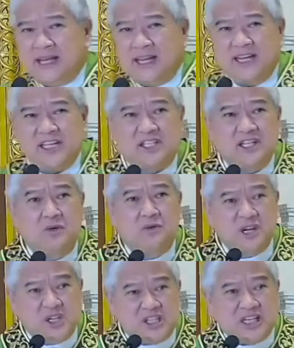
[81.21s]
It is the
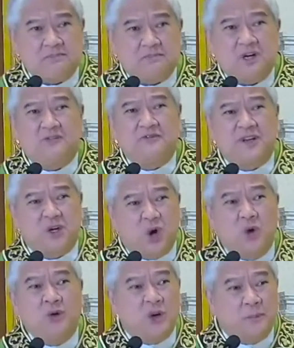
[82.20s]
worship of your
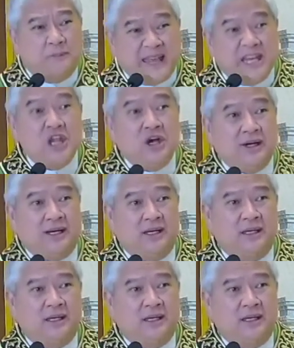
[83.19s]
own opinion,